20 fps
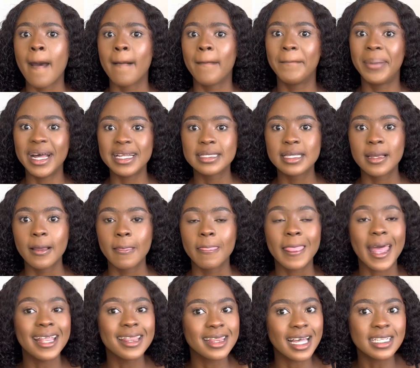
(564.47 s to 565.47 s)
But,
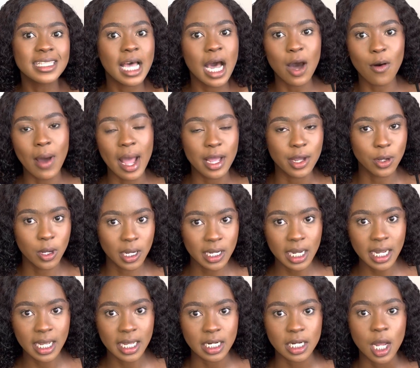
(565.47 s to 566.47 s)
and that's how I got
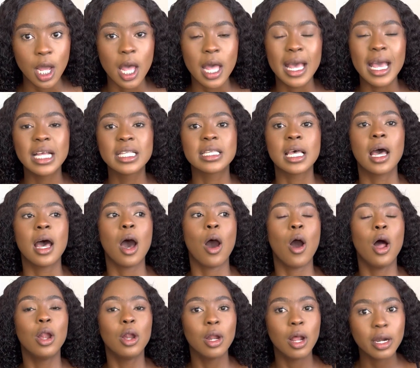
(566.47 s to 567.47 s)
in. It's
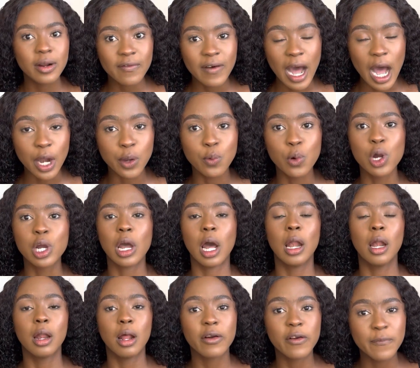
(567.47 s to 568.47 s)
a lot of hard work, a
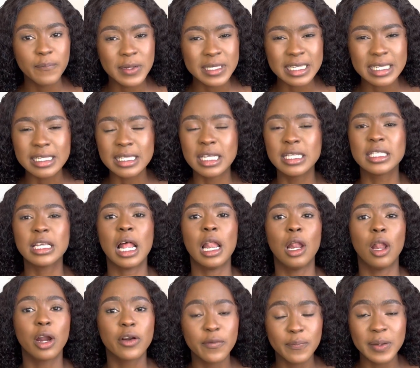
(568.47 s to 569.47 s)
lot of persistence, a
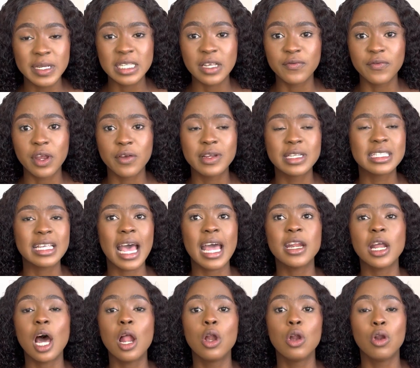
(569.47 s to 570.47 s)
lot of perseverance,
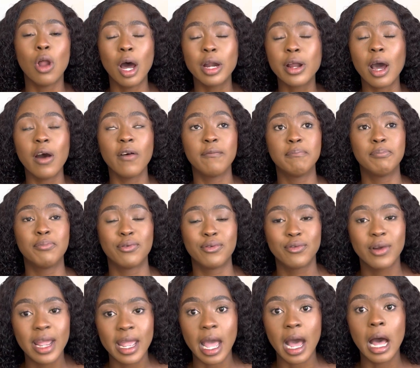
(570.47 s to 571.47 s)
and a lot of
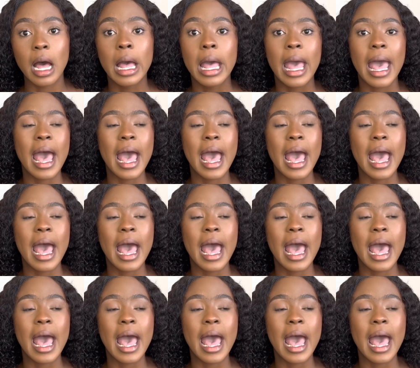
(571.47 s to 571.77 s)
prayer.